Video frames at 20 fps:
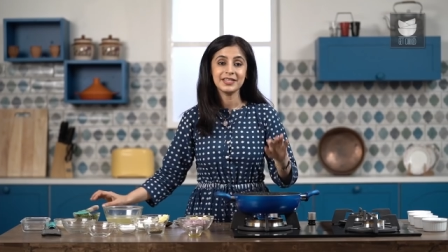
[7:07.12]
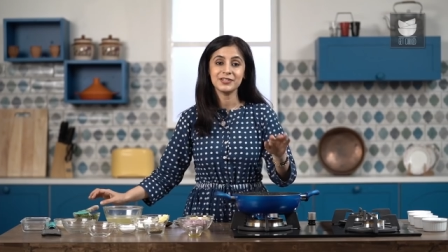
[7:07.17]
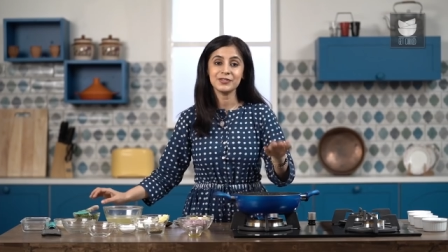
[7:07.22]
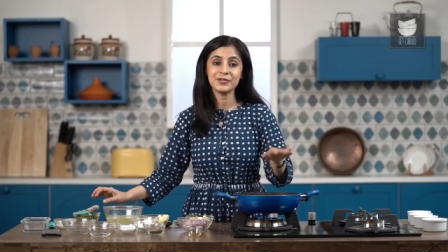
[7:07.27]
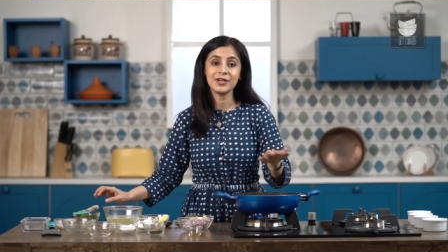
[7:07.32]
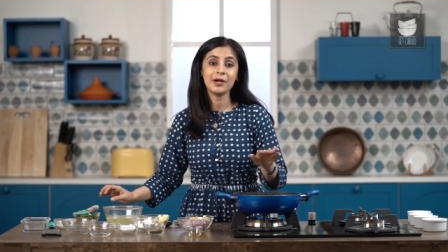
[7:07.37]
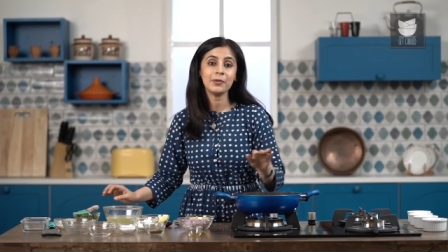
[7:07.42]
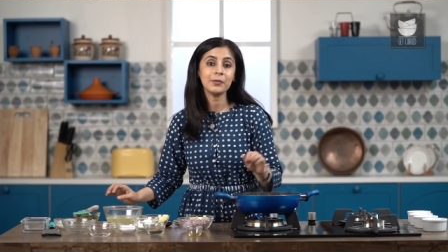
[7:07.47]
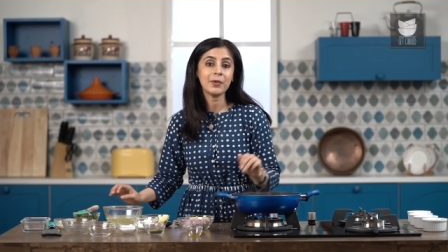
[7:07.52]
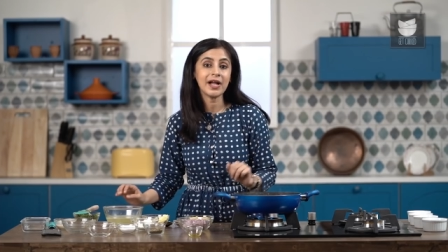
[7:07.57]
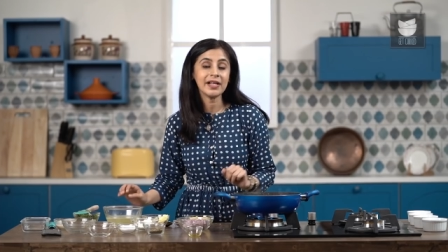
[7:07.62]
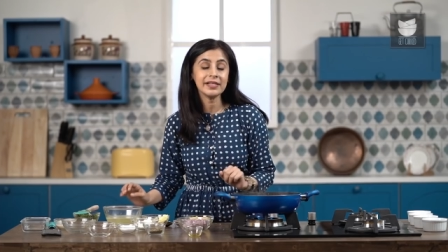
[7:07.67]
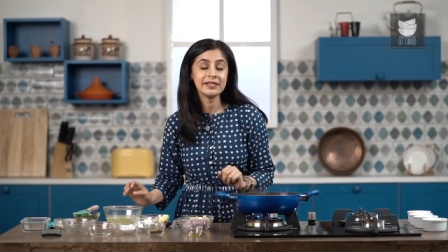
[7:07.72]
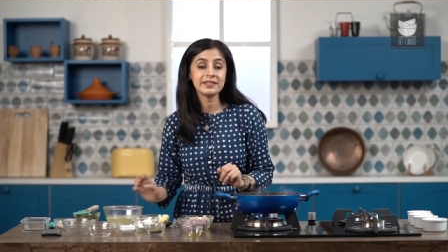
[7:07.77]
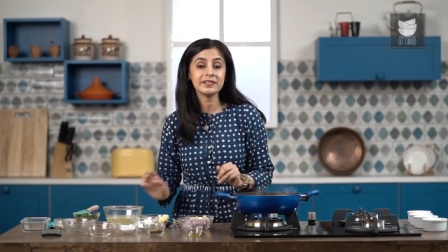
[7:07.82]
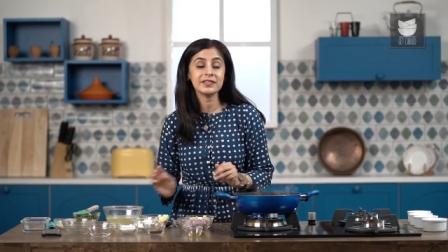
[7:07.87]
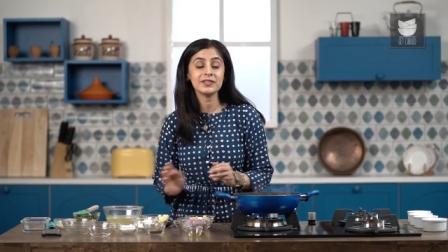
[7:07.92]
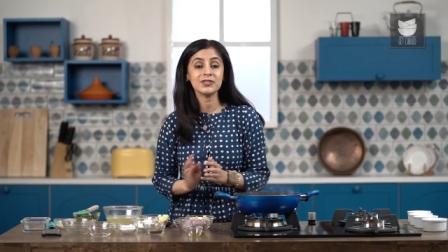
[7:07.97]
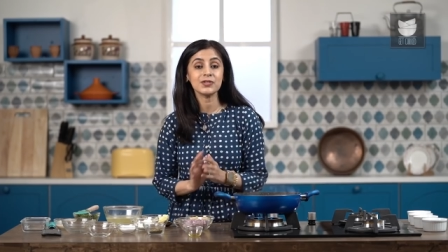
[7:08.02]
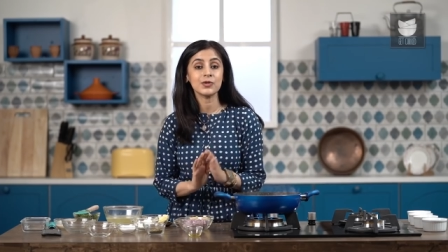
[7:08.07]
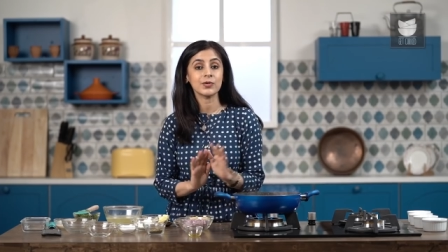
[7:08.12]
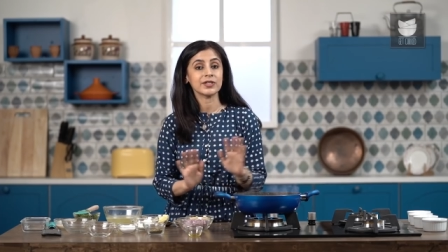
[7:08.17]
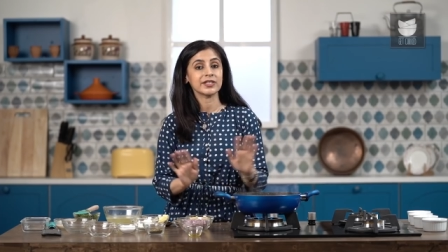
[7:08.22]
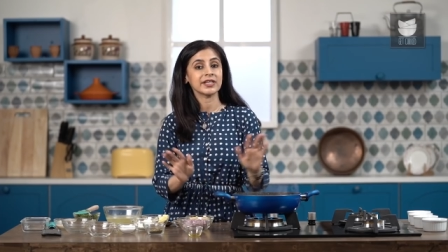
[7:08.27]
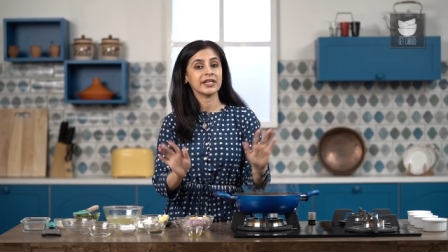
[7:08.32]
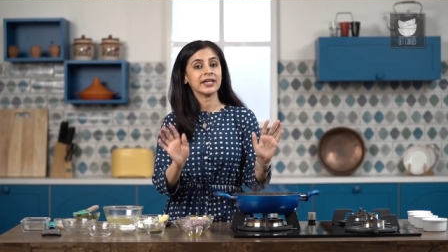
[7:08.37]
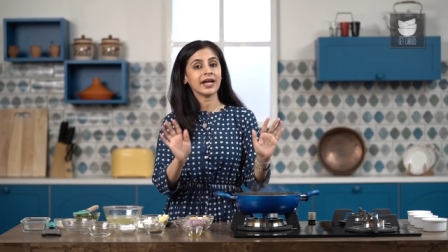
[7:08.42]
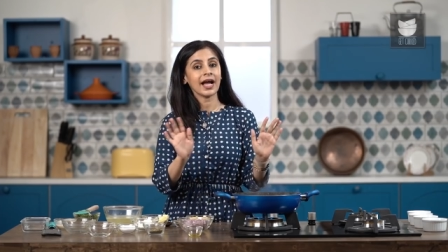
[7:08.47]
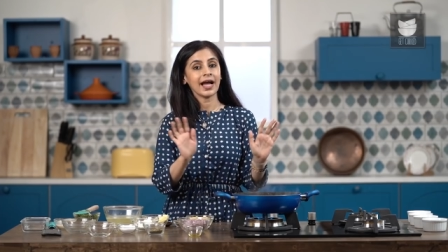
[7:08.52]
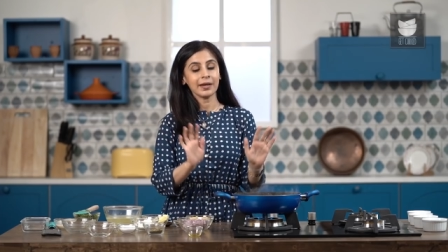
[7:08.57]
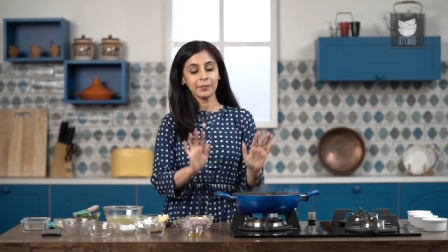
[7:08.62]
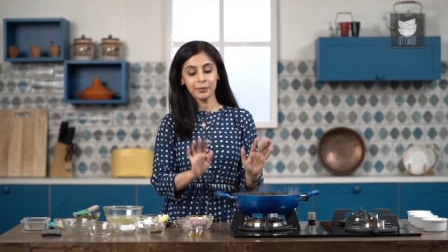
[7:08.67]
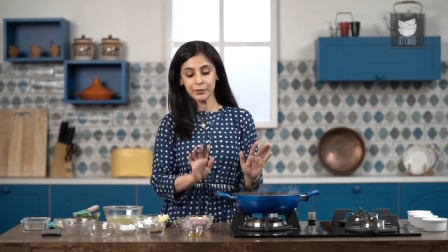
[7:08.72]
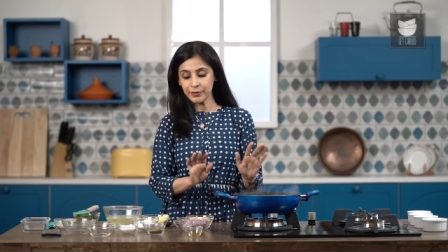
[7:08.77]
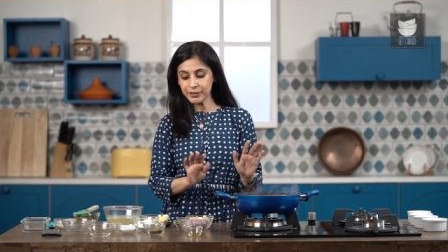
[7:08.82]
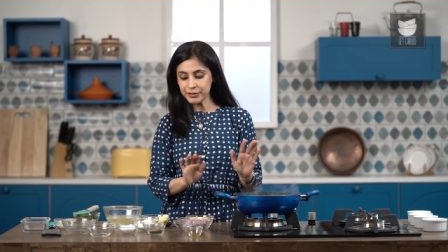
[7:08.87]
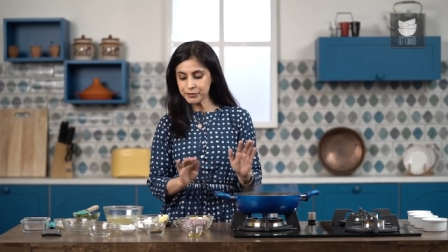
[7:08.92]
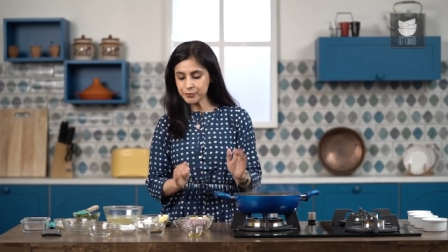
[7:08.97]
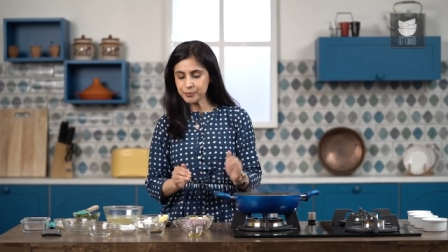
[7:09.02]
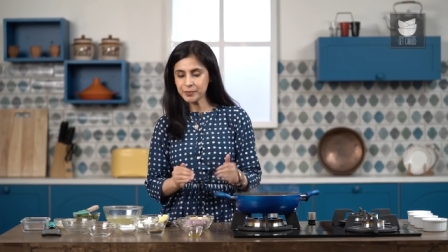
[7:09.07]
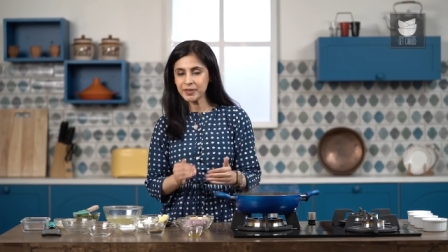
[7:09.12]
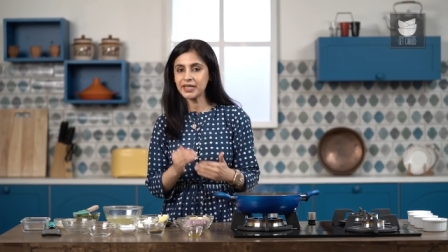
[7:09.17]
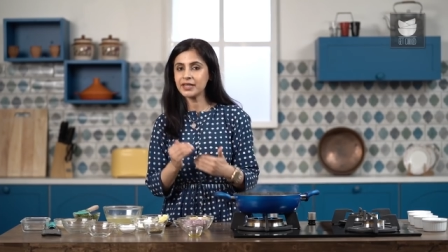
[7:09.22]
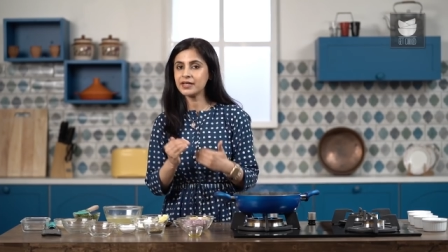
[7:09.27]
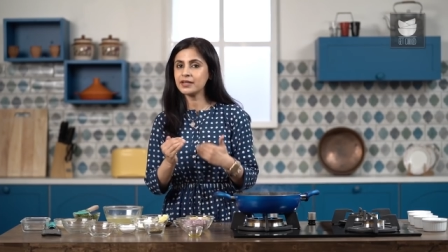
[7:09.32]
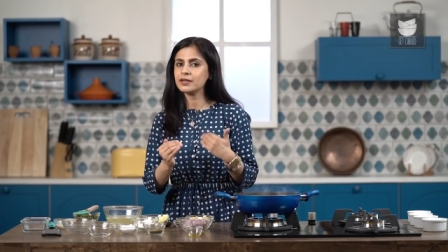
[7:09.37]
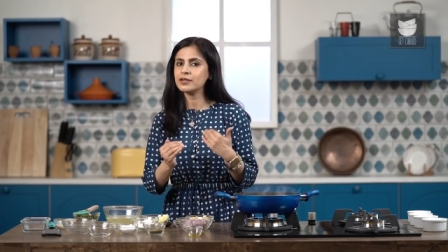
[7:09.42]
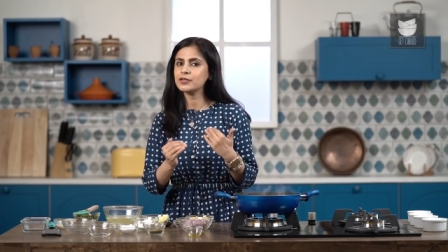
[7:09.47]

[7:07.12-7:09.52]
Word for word: So now while this is sorting, I'm going to make